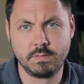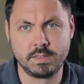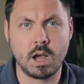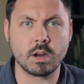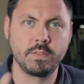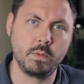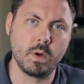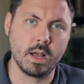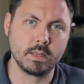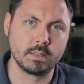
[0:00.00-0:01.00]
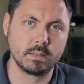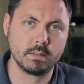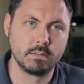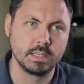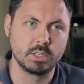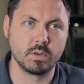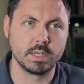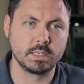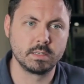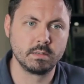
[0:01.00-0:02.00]
photography wise, it's
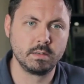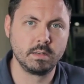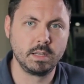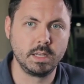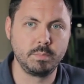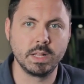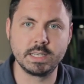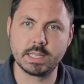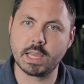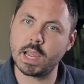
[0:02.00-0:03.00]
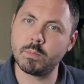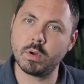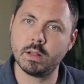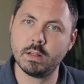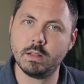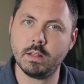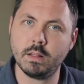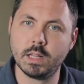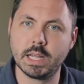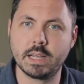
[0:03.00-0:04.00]
Chris. He plays the camera
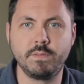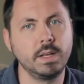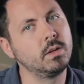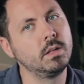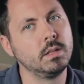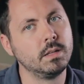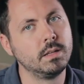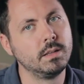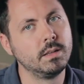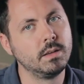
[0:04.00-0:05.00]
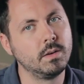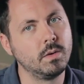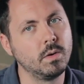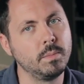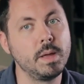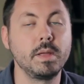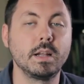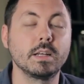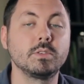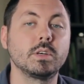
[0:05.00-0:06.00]
like a fiddle, or maybe an
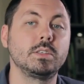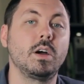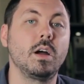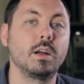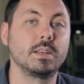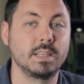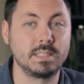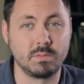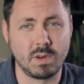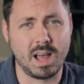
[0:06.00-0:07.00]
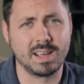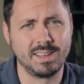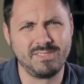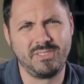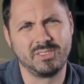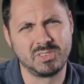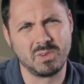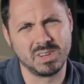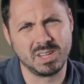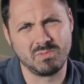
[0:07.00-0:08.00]
electric guitar, because I said rock and fiddles
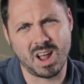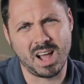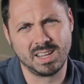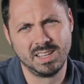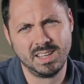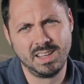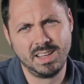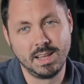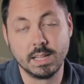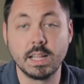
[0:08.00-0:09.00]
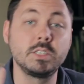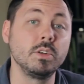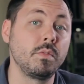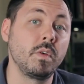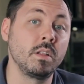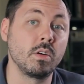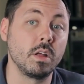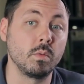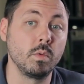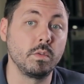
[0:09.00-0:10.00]
don't really rock unless you're the fiddler
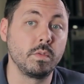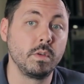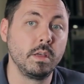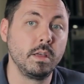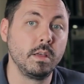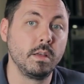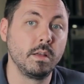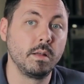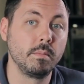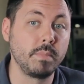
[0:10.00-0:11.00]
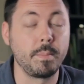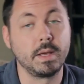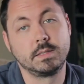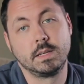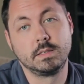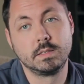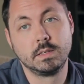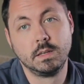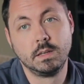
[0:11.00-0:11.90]
on the roof. That makes sense.